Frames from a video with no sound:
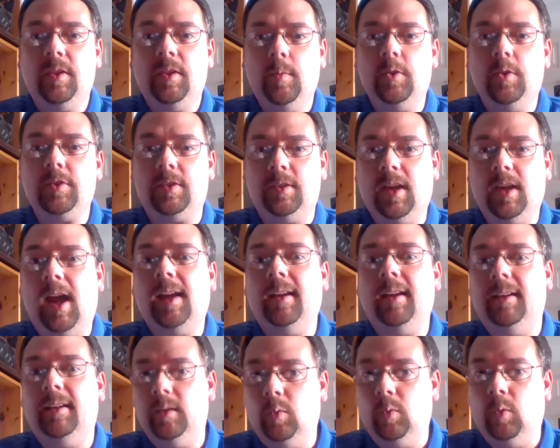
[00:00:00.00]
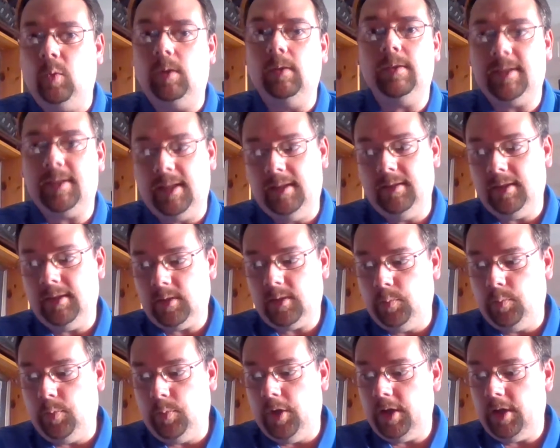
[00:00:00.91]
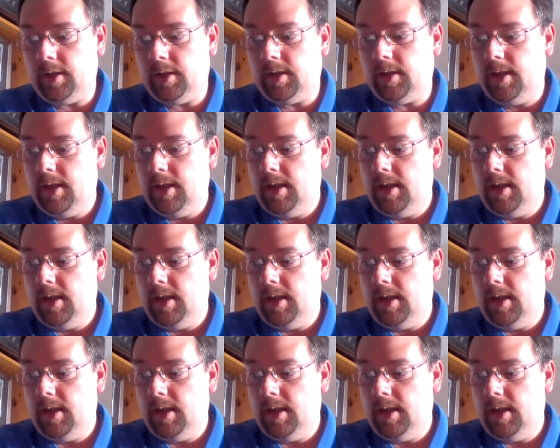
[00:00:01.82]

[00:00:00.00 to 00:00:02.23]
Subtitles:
the most godly words in this book.